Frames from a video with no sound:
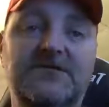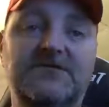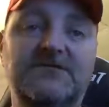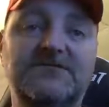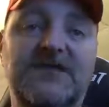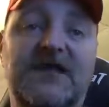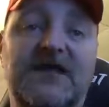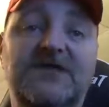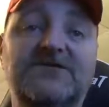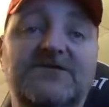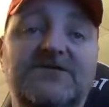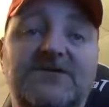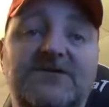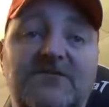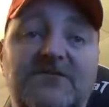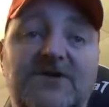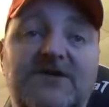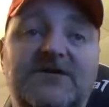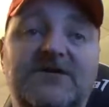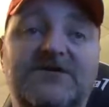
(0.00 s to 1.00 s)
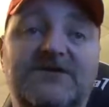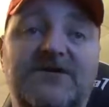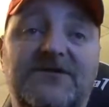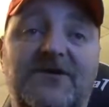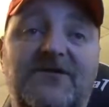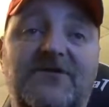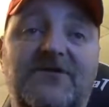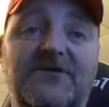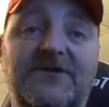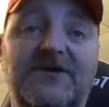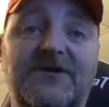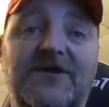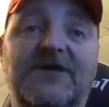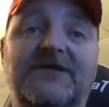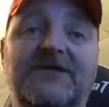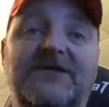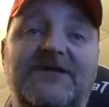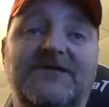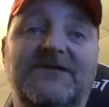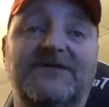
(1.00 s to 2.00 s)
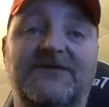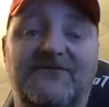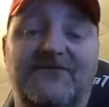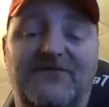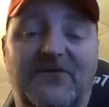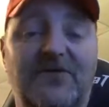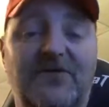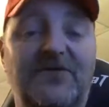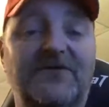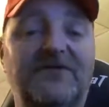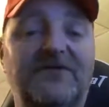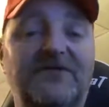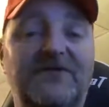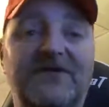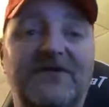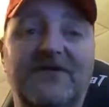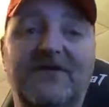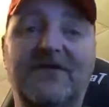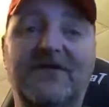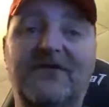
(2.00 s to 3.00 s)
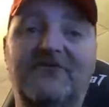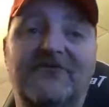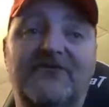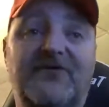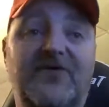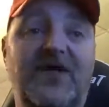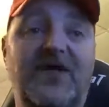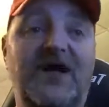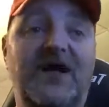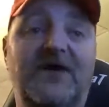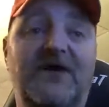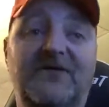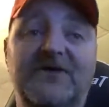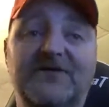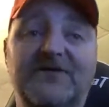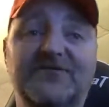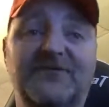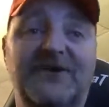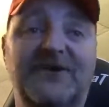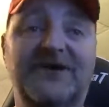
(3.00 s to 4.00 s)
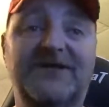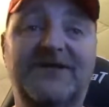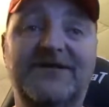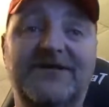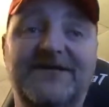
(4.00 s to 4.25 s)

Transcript: that's a humongous tote full of Hot Wheels, bud.